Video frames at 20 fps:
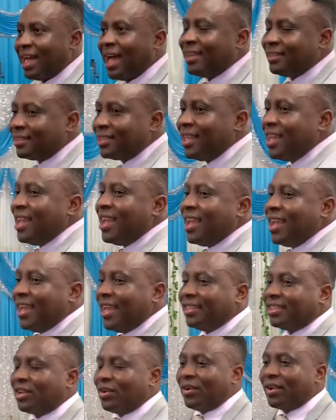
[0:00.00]
us
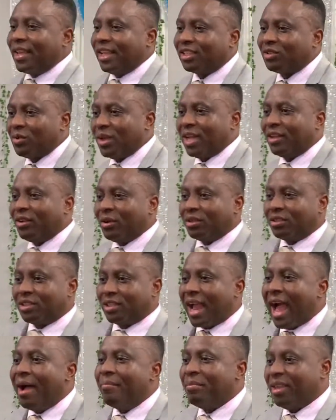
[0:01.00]
as long as we are not
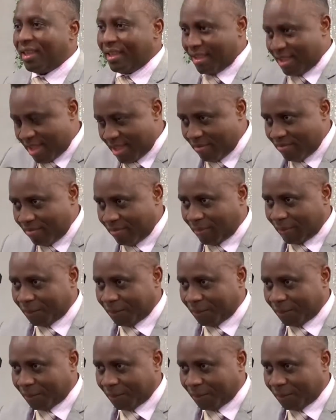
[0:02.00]
harming him.